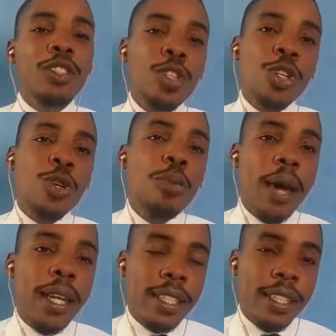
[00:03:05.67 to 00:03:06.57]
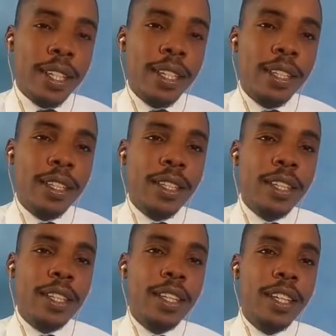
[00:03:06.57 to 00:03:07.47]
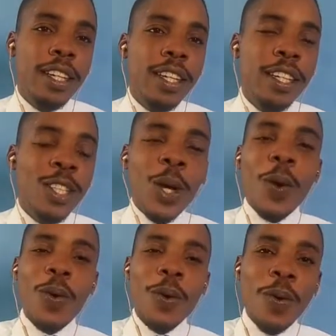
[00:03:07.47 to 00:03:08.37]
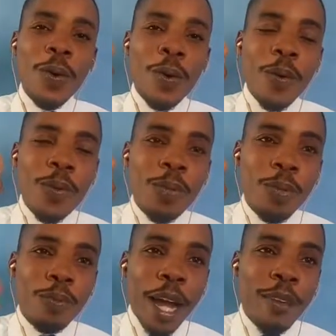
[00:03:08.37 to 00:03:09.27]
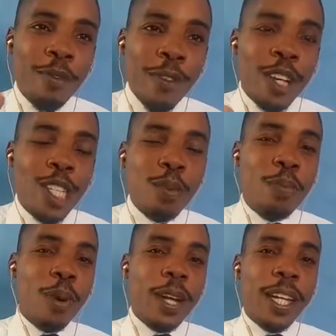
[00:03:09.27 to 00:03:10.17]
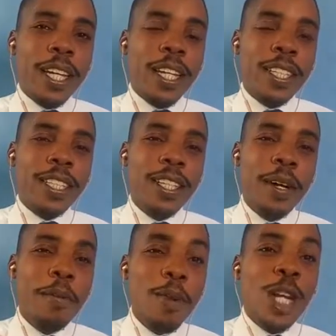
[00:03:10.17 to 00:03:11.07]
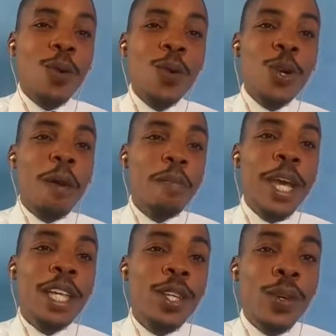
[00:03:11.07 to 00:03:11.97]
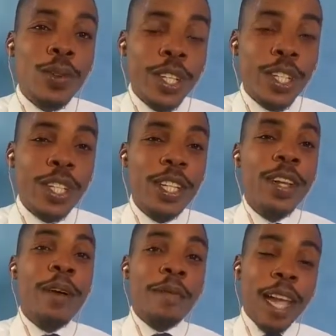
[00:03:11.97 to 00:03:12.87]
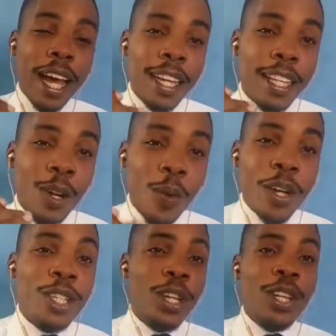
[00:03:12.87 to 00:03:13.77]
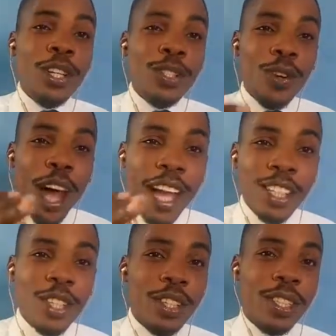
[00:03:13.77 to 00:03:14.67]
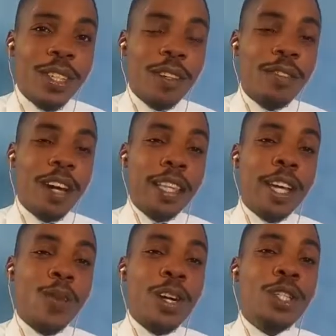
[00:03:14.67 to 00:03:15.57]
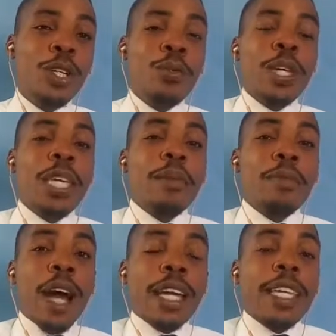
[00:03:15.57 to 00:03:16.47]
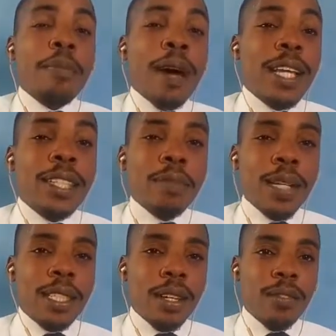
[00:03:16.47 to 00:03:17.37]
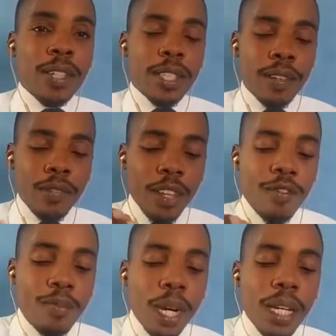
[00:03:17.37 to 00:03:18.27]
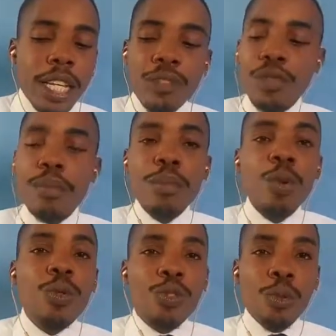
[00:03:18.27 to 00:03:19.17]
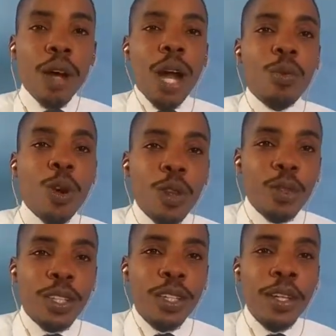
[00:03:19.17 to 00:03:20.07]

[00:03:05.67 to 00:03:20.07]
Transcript: to humanity? So my first point is money will not make you rich. And the question you need to ask yourself, and the question I keep asking myself is, if money is removed from our world,